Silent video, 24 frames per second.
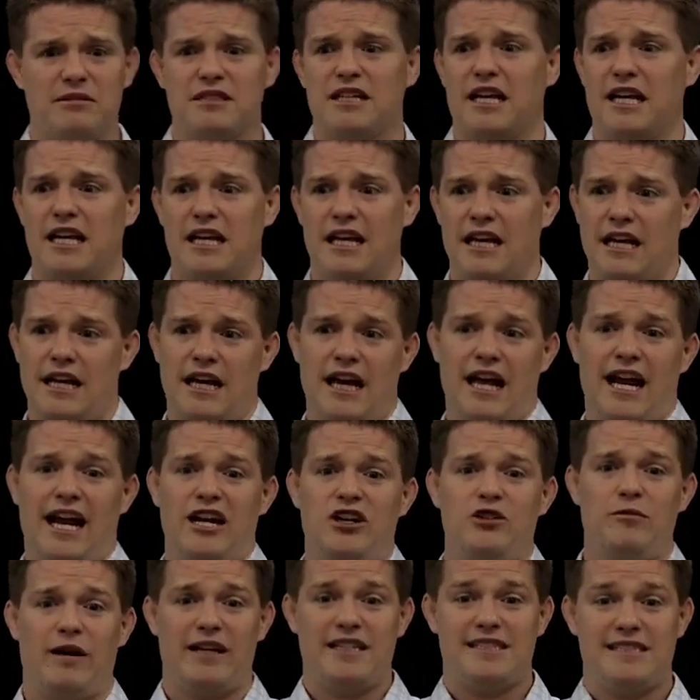I'm just like,
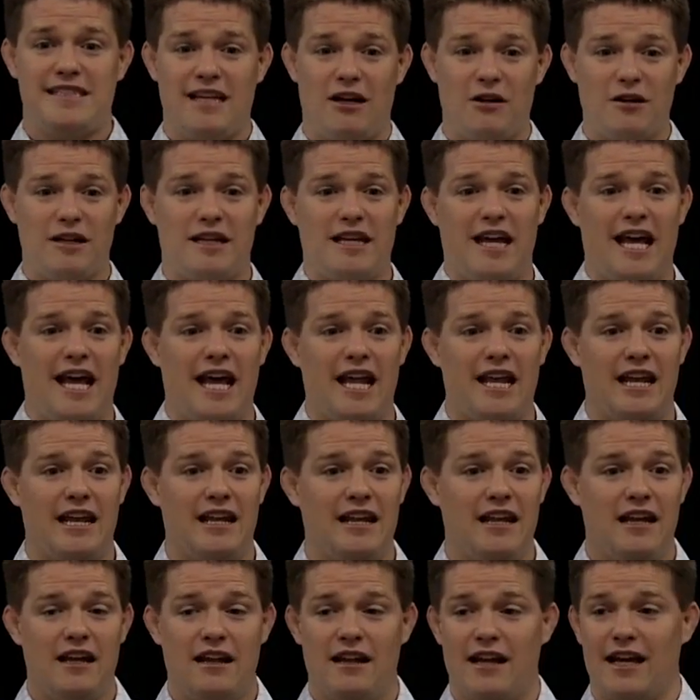I do my sell at the end,
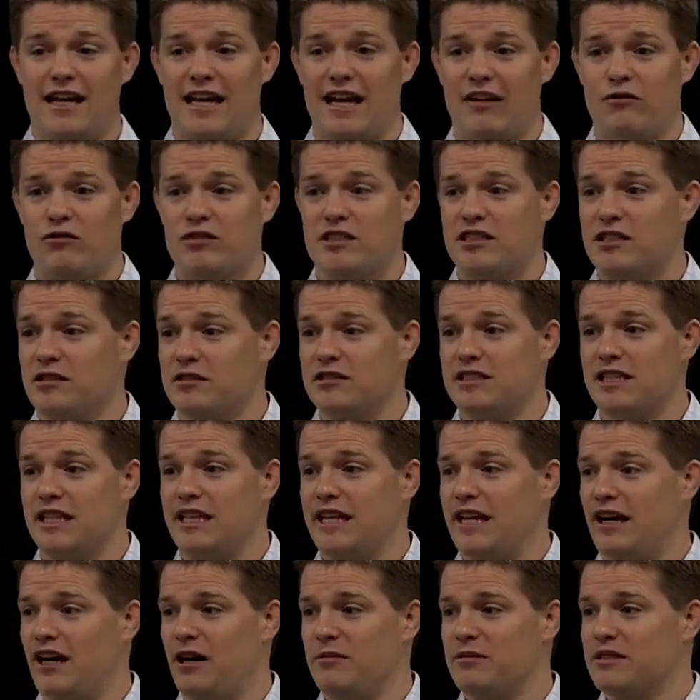and like everyone's still
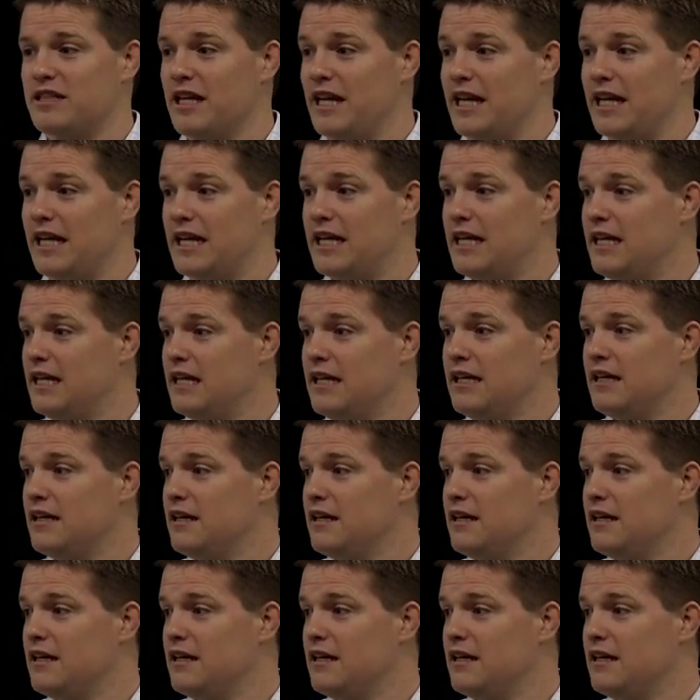sitting there. I'm just like,